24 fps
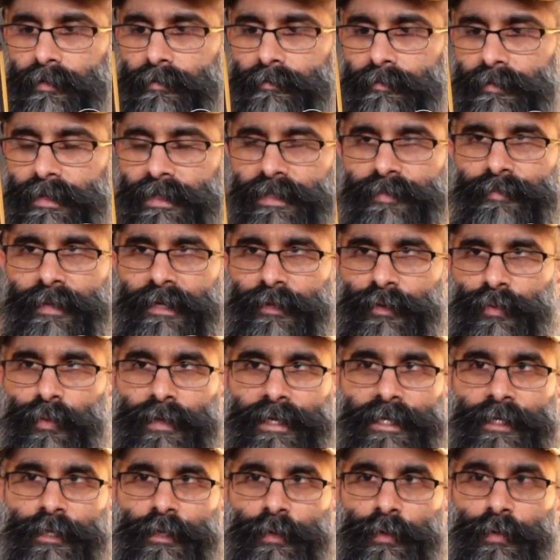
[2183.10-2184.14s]
that's about
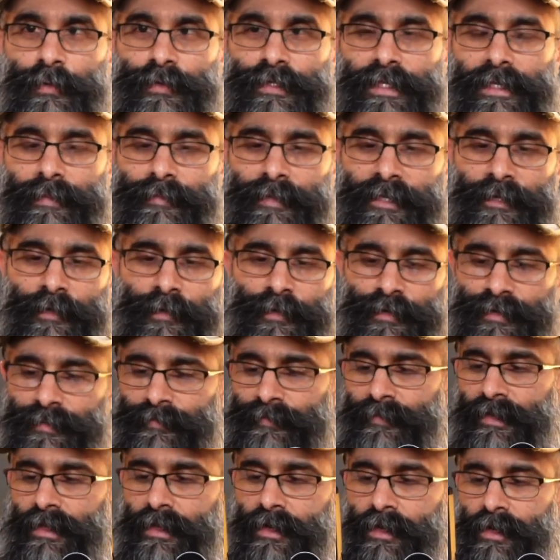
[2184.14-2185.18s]
22 centimeters.
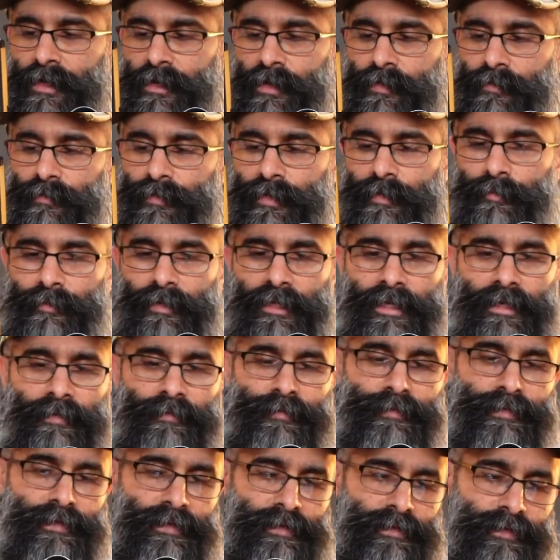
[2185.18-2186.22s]
From
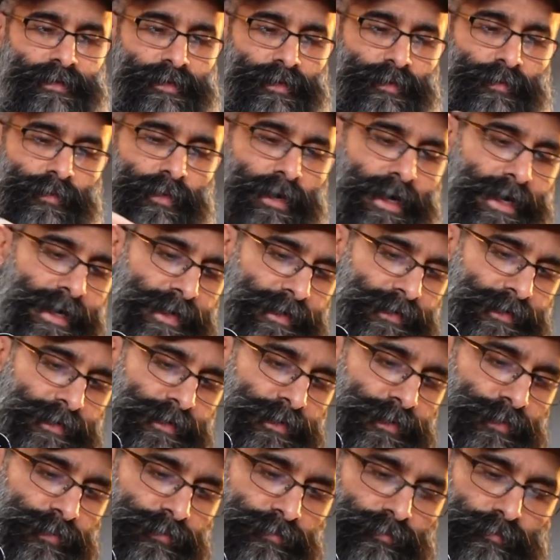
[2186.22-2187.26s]
left to right,
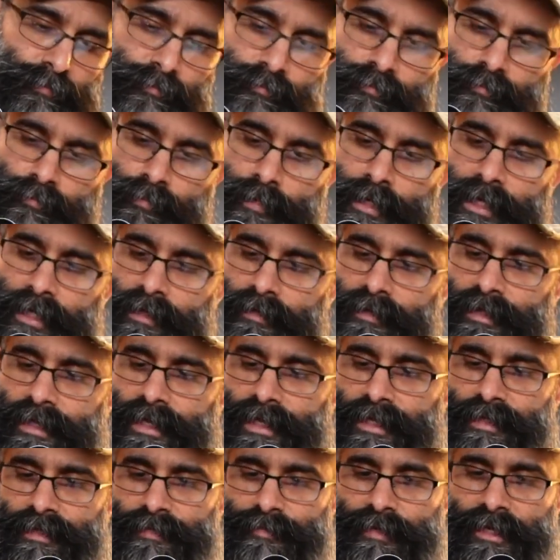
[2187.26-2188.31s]
this rail
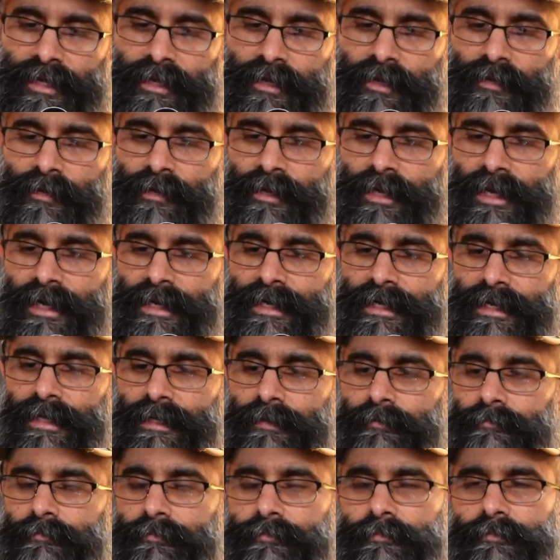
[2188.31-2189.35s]
again is about
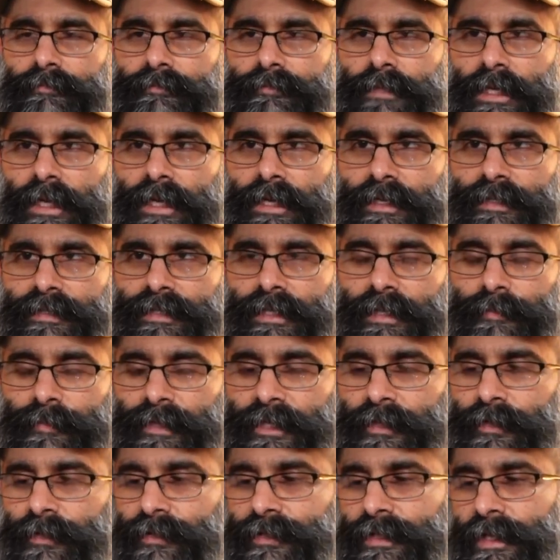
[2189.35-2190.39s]
190
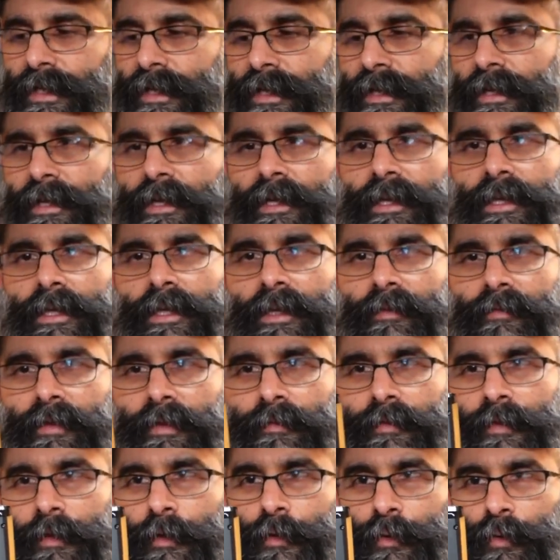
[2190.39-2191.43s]
centimeters. If you
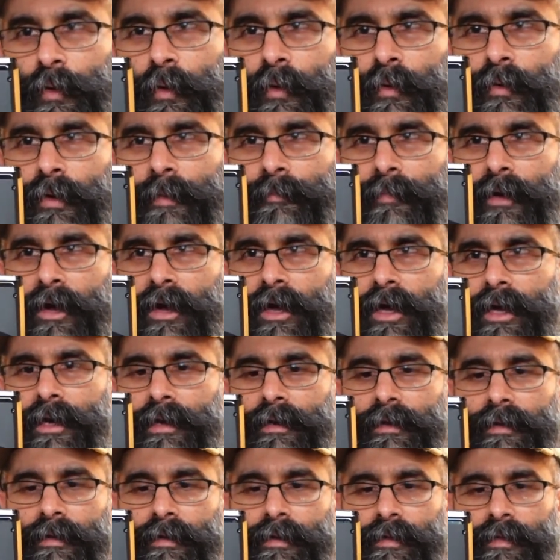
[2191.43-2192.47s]
have the control grip
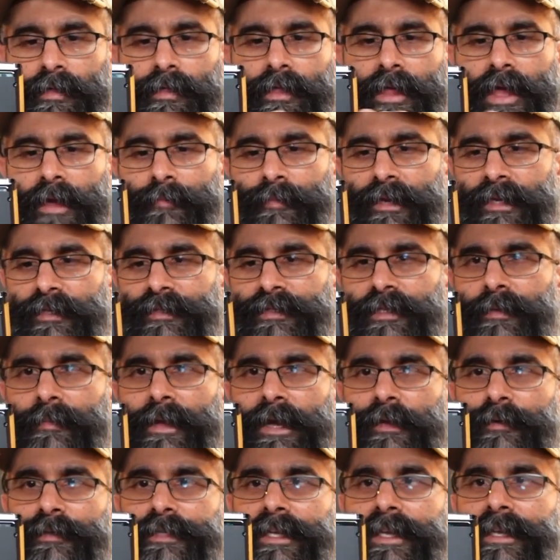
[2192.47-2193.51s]
on, that makes it
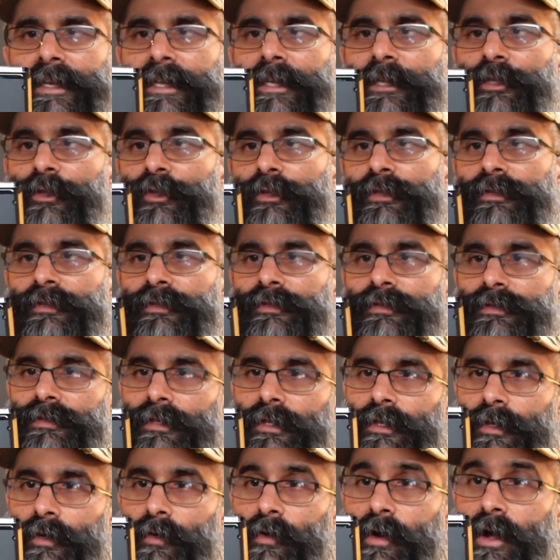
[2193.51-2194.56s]
about 10 inches
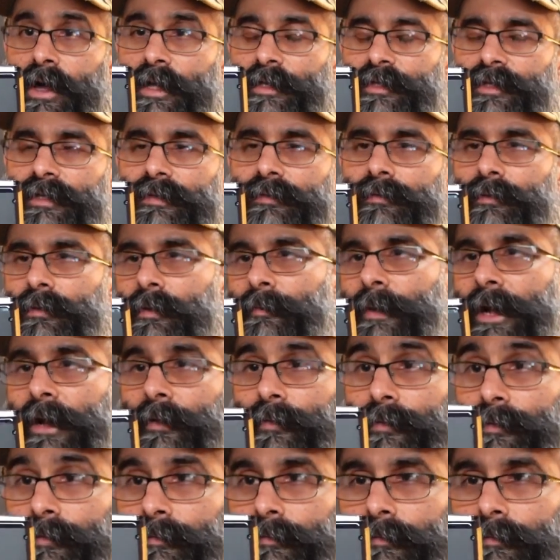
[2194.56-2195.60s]
across, or about,